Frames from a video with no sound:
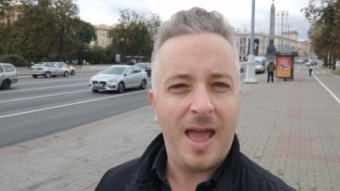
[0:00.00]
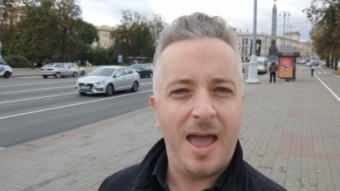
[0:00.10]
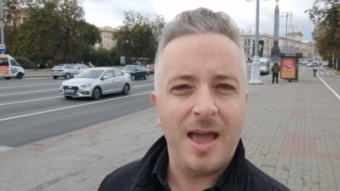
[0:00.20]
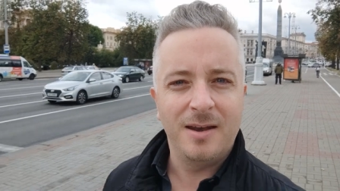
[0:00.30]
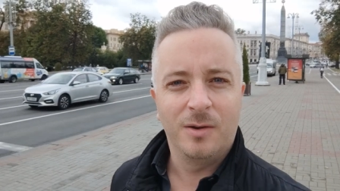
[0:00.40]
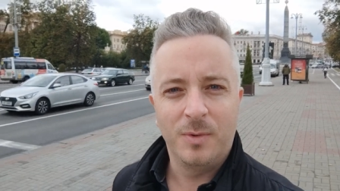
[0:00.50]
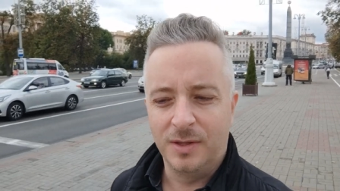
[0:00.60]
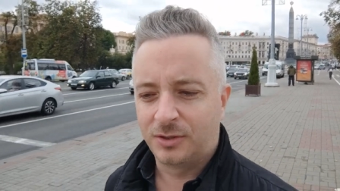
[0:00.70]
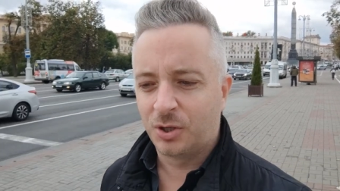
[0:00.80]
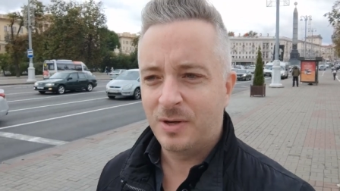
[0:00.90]
and
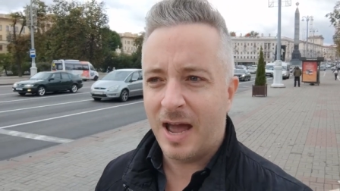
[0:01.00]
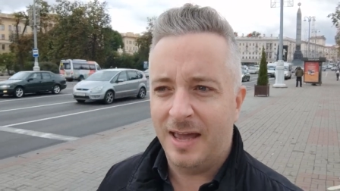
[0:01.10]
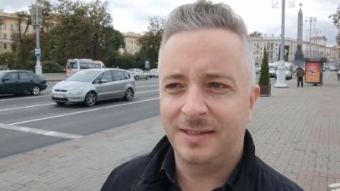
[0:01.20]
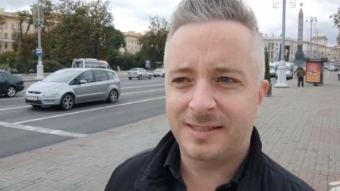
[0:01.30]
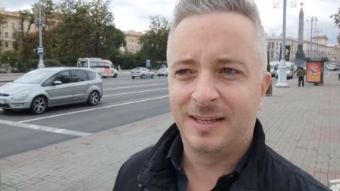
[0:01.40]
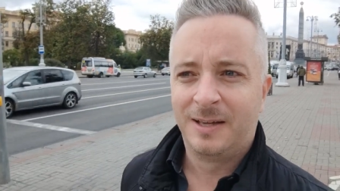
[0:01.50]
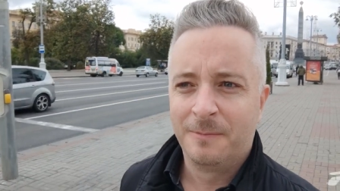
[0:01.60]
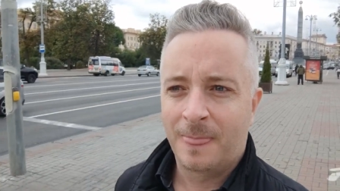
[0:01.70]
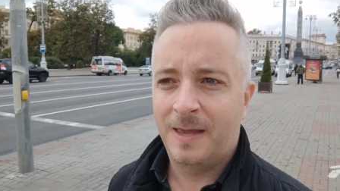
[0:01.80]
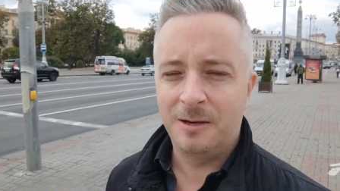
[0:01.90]
within two days,
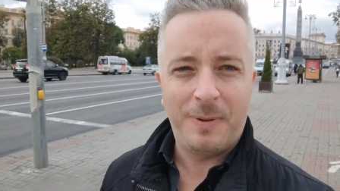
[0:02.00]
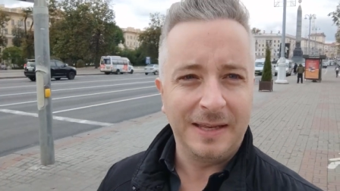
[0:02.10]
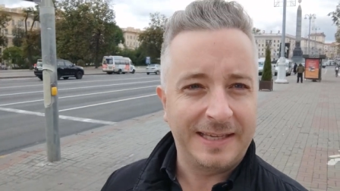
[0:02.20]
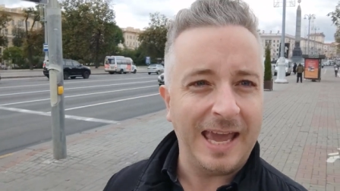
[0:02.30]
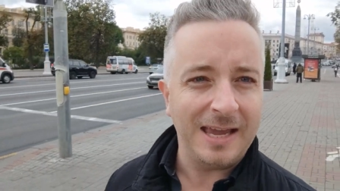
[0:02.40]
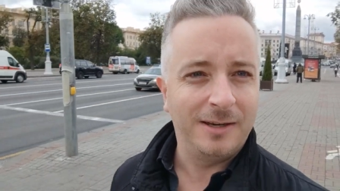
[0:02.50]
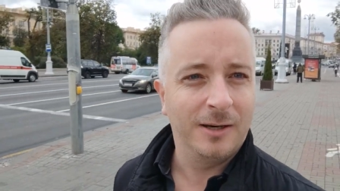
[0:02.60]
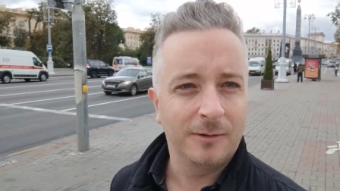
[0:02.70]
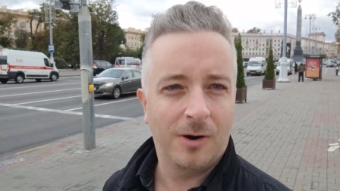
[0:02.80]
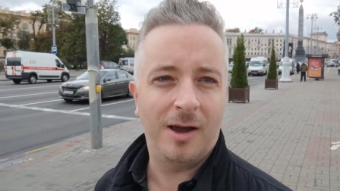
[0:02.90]
it had been keyed,
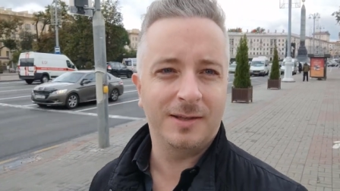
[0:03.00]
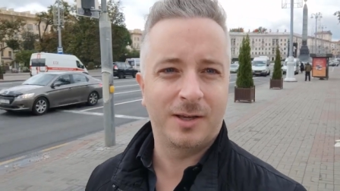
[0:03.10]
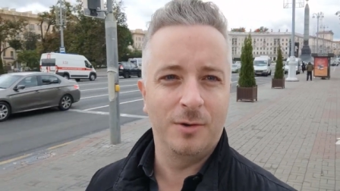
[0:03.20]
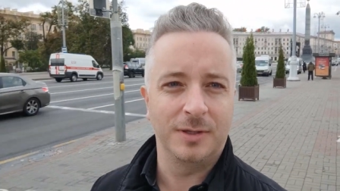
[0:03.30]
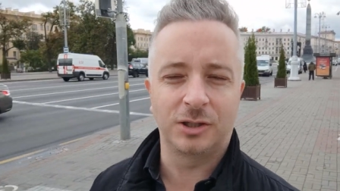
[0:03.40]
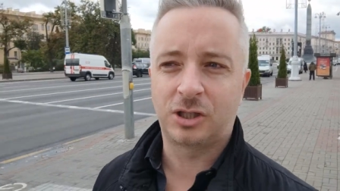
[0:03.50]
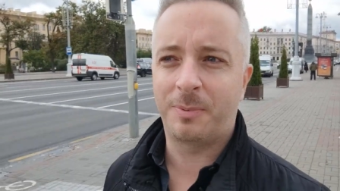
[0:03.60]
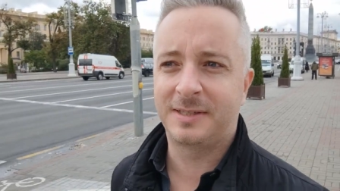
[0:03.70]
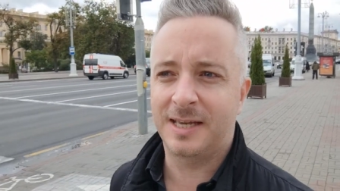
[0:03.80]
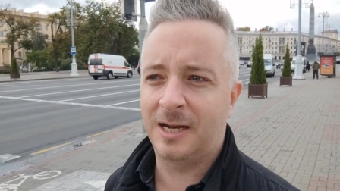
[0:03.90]
right? So he was in a
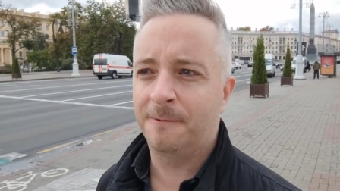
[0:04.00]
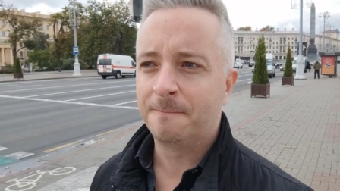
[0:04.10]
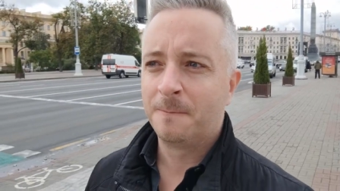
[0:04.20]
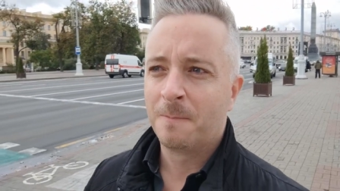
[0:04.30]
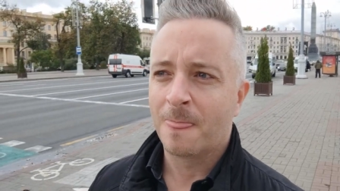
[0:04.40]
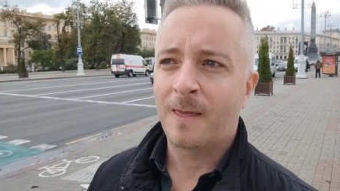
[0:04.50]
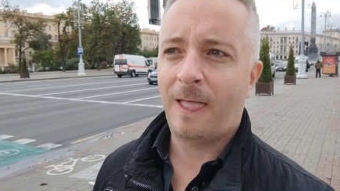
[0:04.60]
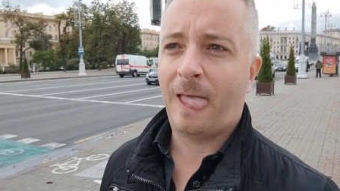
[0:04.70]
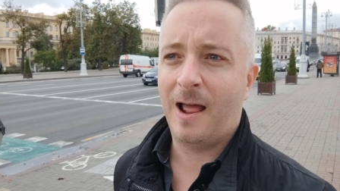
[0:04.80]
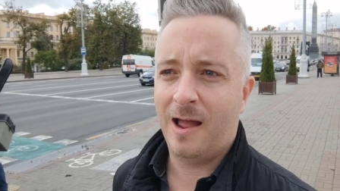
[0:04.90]
shopping centre
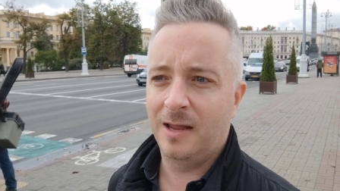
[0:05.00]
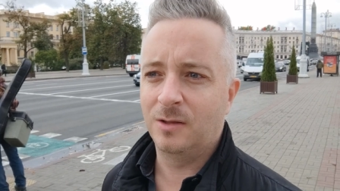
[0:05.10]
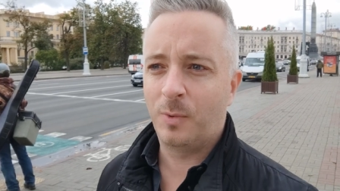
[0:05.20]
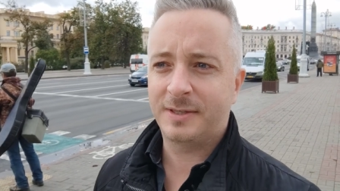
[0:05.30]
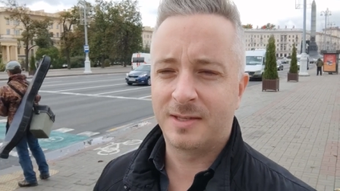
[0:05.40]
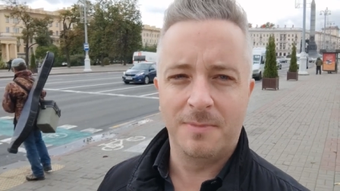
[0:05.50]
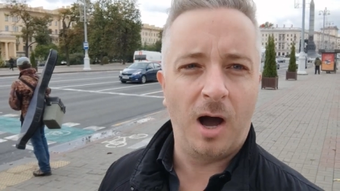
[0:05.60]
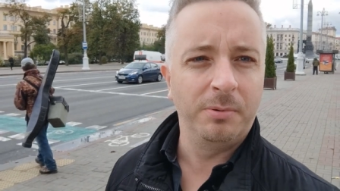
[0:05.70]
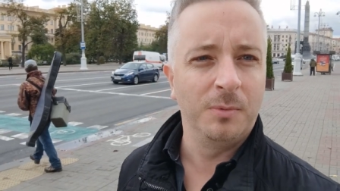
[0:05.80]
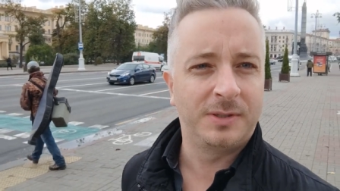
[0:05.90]
uh, in the west of
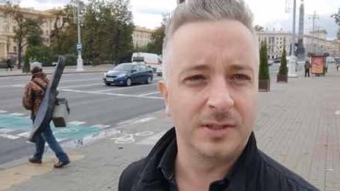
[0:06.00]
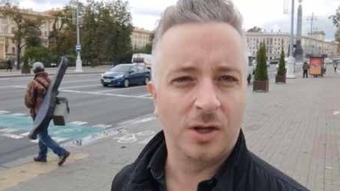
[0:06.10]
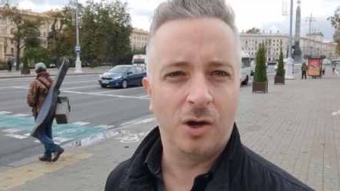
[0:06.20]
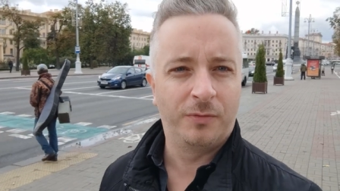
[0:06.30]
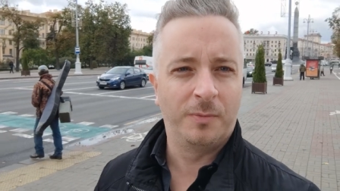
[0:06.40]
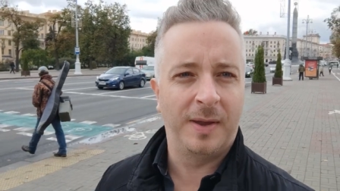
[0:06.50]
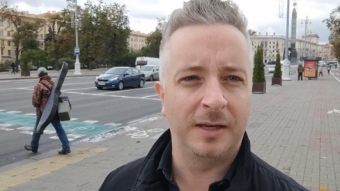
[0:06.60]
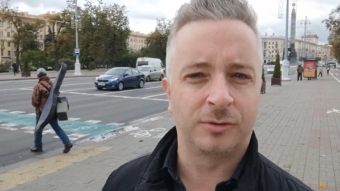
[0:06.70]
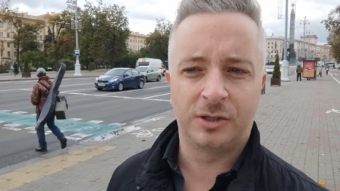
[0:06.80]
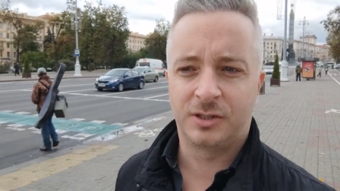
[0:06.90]
Melbourne, which is known for
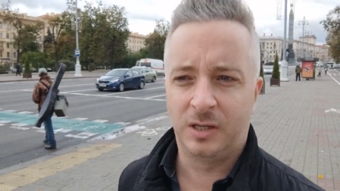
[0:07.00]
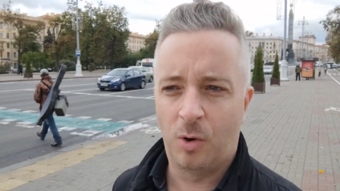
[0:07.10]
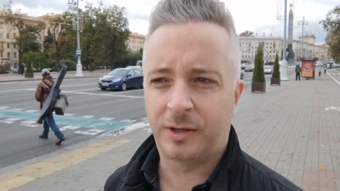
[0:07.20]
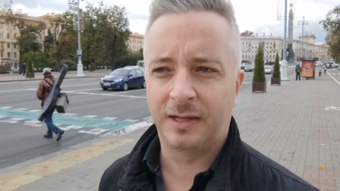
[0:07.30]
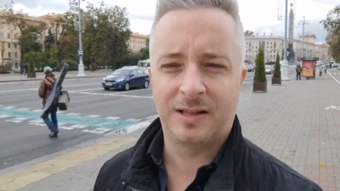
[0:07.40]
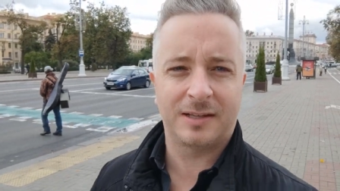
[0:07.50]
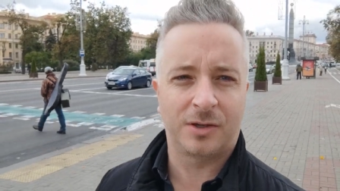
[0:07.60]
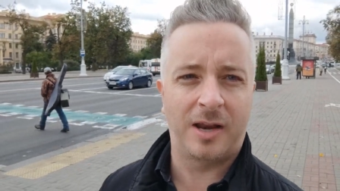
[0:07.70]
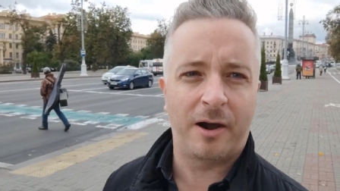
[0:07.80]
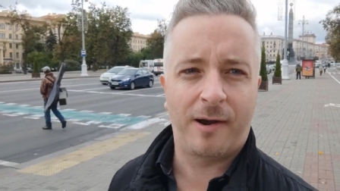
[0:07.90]
being traditionally working
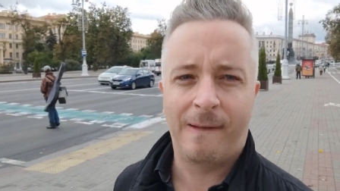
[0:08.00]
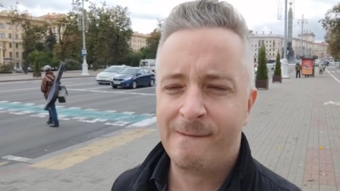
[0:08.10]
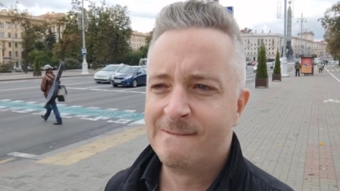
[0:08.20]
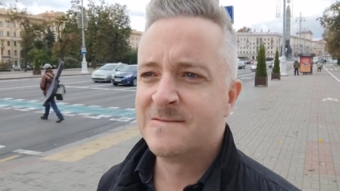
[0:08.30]
class kind of area.